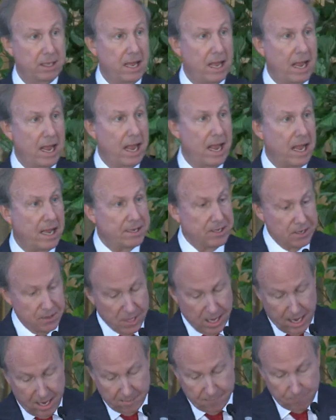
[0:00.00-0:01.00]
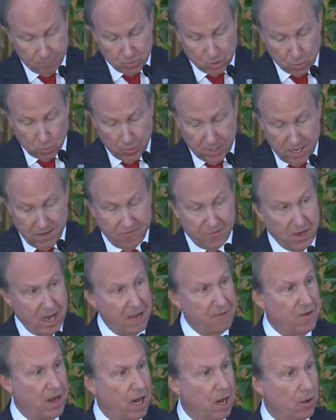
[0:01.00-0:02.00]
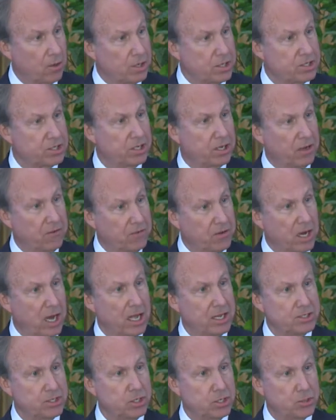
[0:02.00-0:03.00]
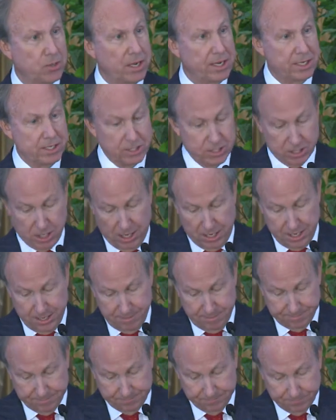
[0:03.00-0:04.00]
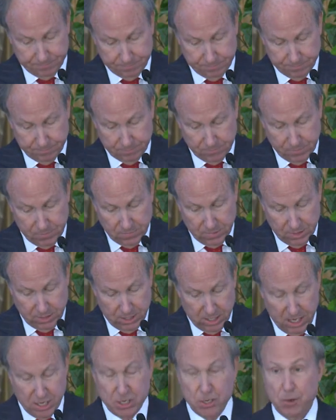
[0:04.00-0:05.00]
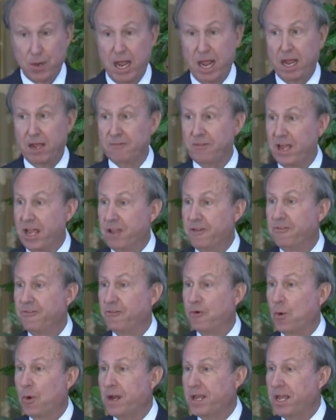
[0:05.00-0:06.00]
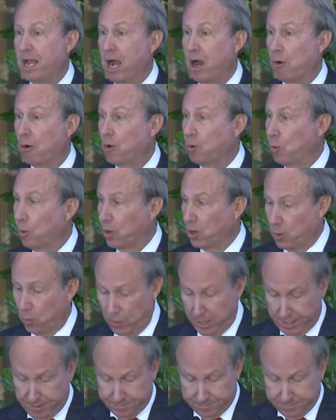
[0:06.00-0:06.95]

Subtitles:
Add to that 25 hours of concentrated study, and you have a 40-hour work week.